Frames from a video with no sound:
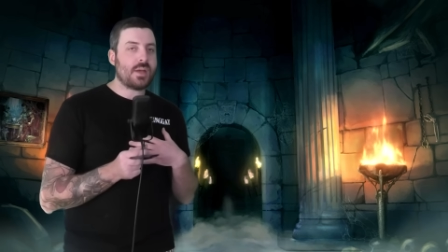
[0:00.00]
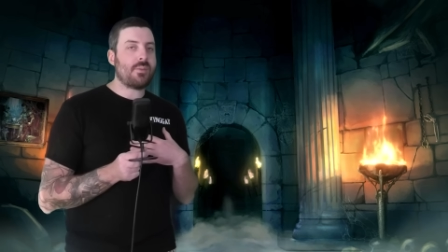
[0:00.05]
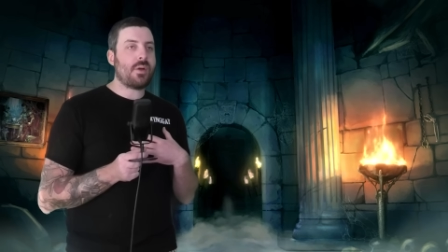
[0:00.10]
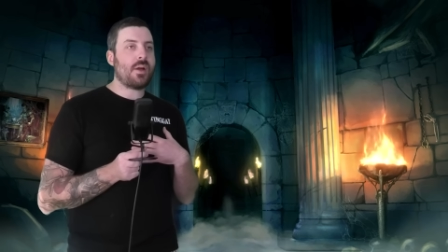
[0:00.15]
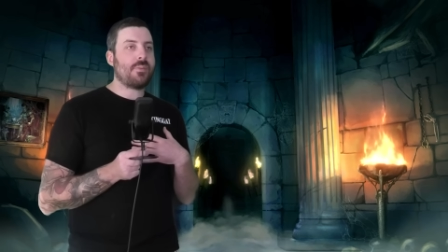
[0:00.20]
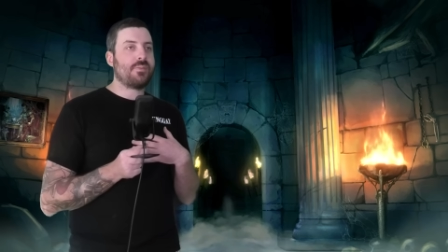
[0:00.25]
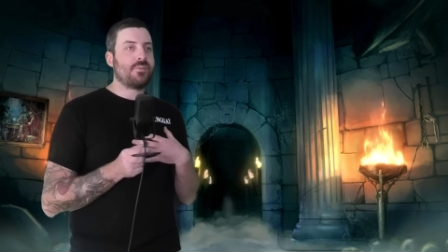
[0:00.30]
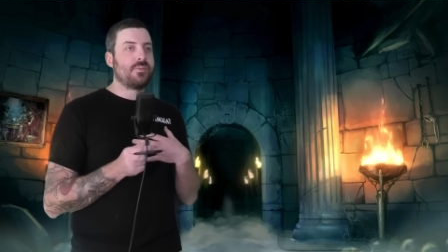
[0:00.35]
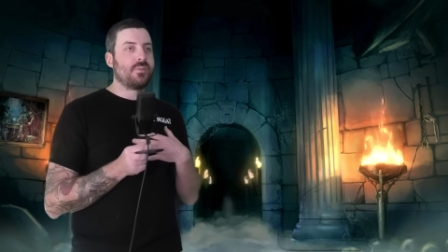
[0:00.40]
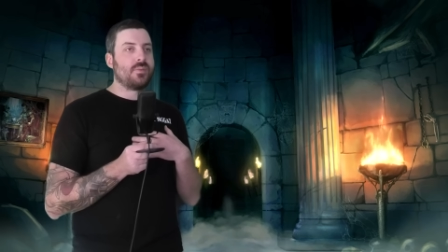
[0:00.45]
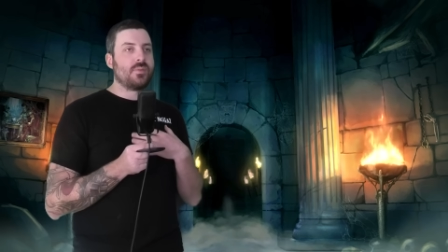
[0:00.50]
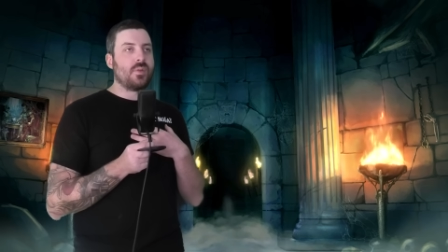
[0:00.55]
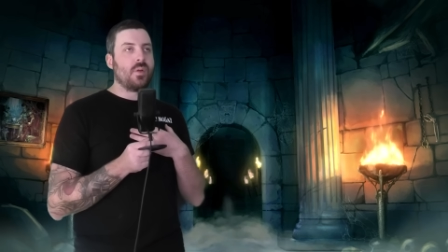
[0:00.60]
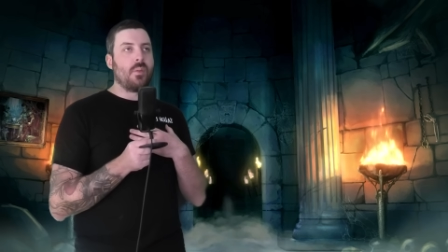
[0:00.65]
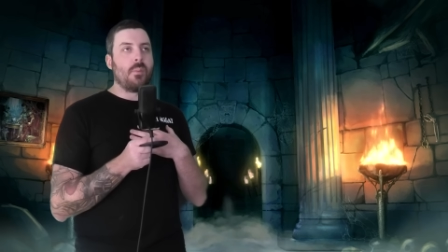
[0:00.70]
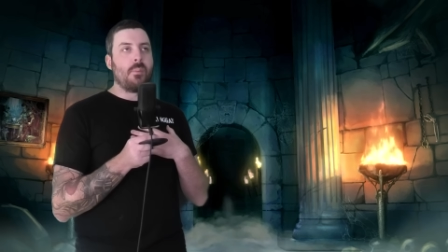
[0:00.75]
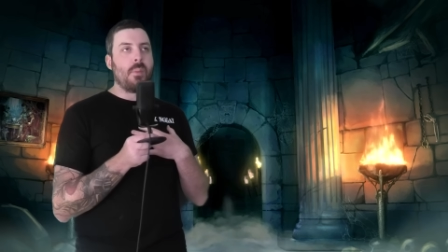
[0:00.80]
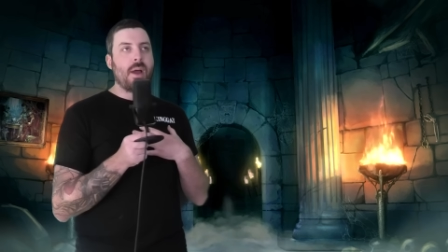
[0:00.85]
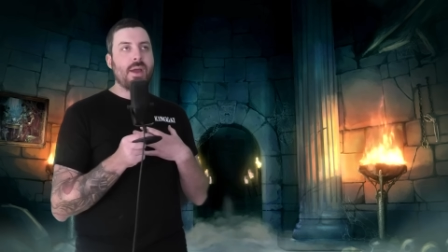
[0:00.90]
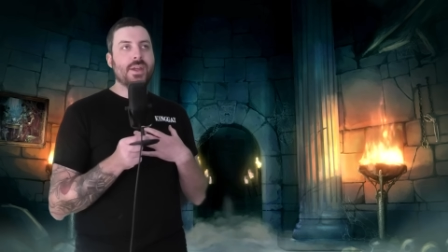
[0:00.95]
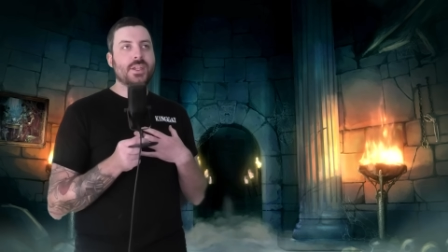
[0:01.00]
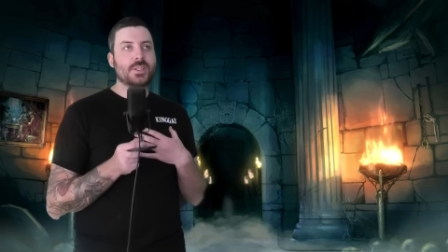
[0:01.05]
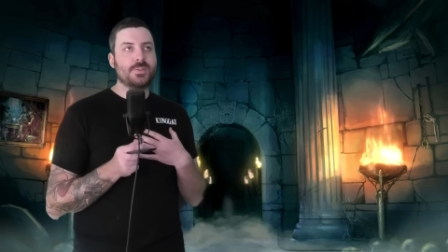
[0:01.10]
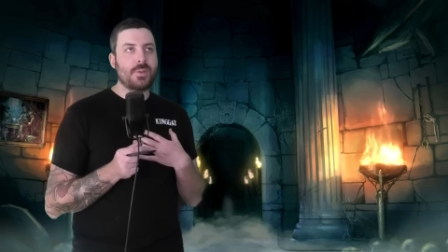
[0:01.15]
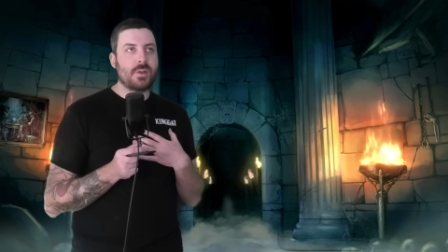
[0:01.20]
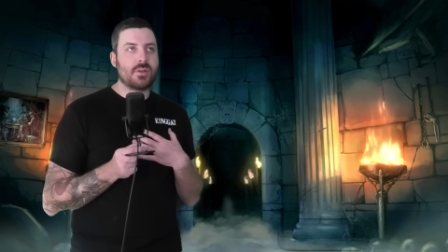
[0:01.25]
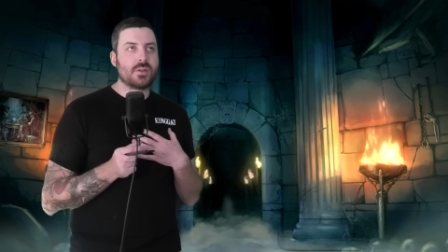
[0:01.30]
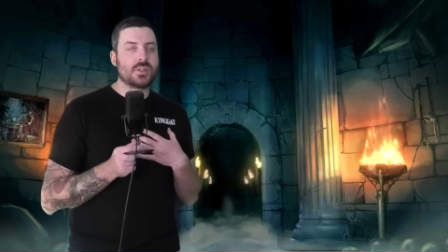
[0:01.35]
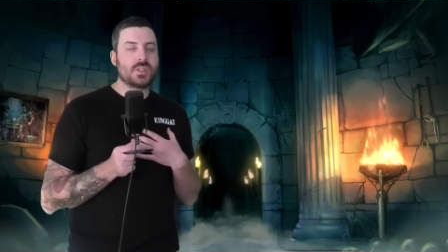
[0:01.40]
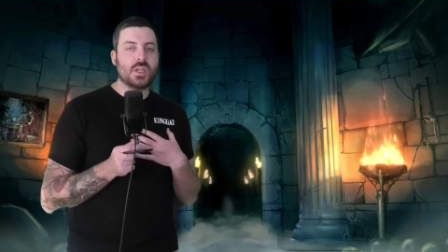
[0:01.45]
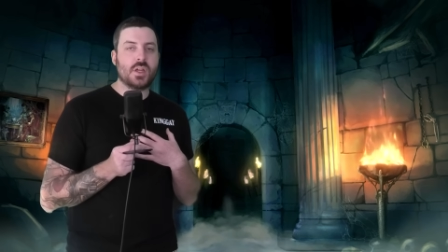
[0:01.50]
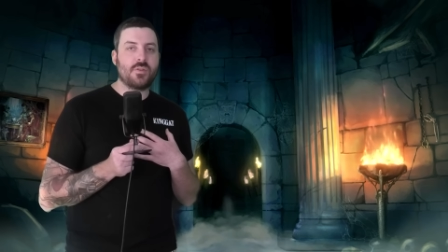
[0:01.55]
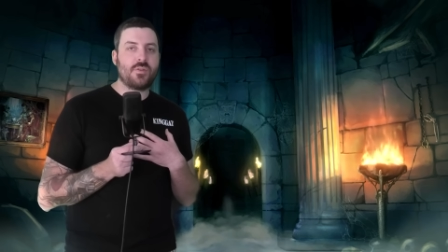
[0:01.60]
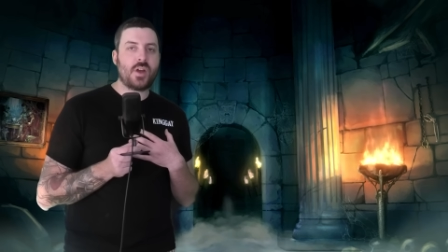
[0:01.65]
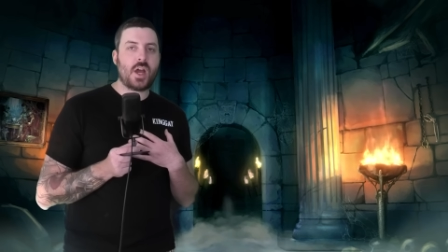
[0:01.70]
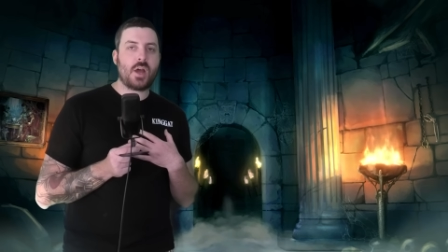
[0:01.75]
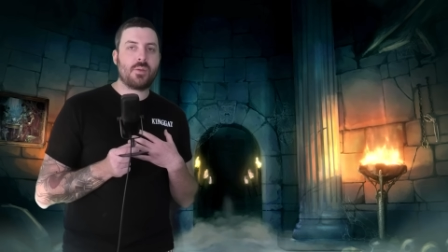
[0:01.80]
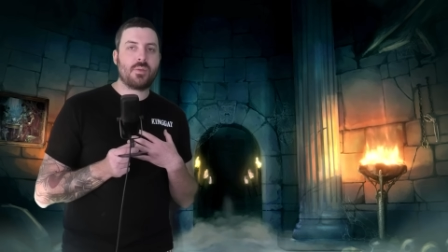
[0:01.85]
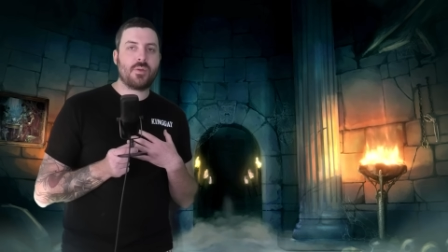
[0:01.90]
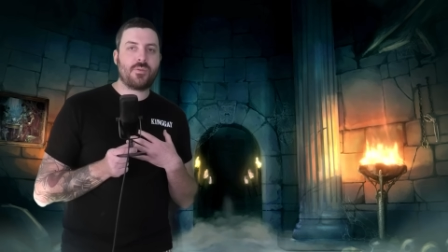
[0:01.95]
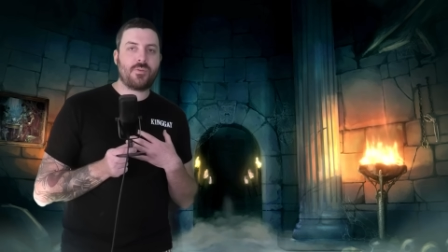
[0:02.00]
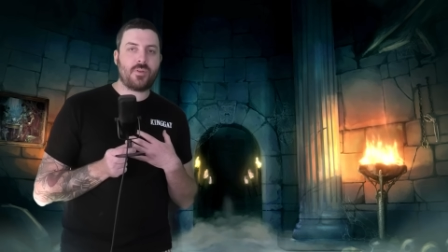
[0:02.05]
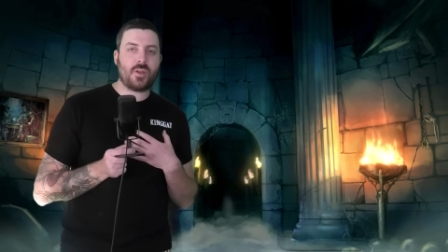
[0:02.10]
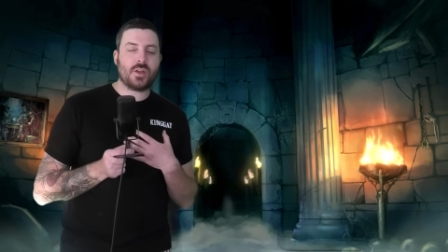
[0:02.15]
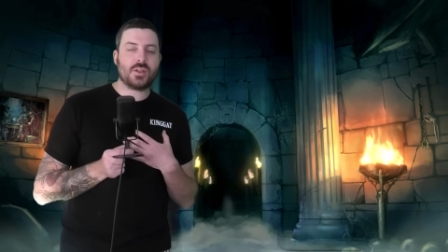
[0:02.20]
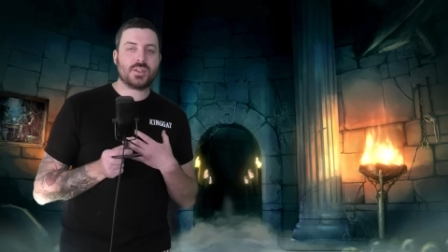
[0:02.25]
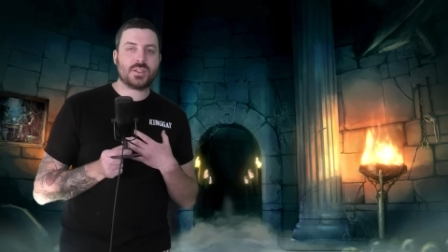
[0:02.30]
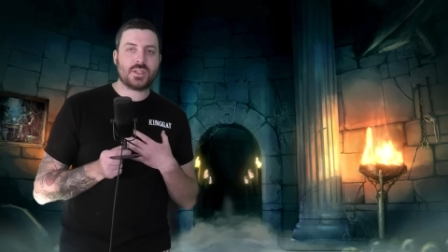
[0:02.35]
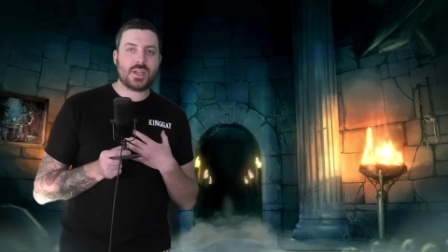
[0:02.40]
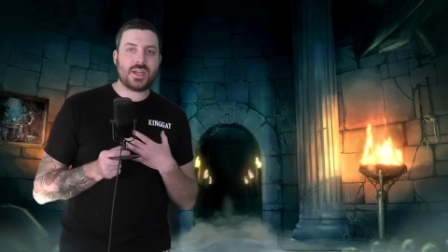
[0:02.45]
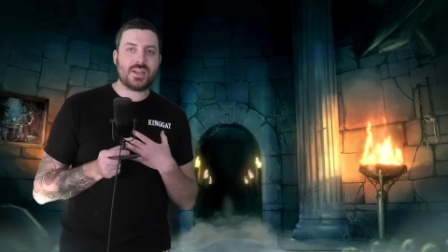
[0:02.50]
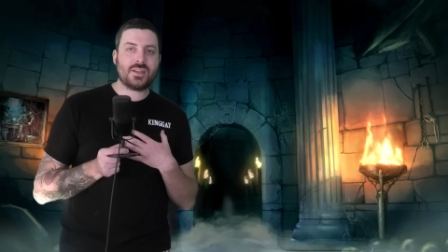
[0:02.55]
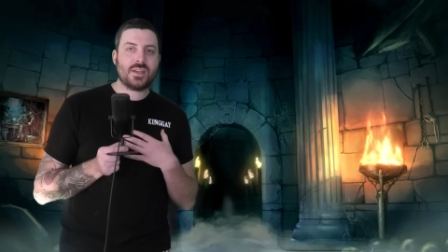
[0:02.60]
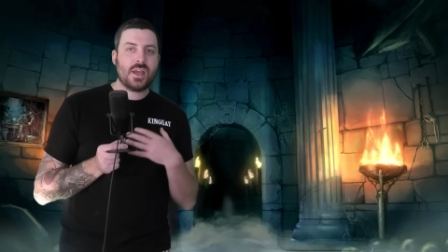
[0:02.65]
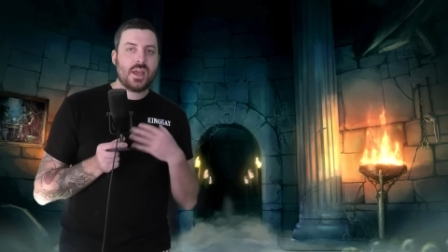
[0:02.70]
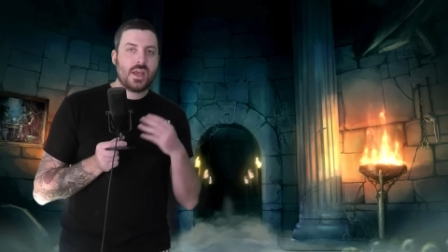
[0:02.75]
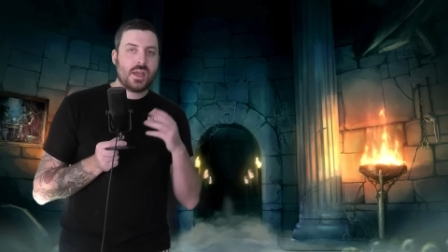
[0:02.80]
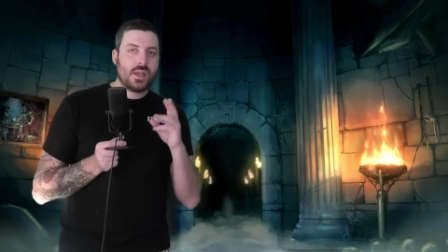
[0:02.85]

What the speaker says: up my experience so far with Flow State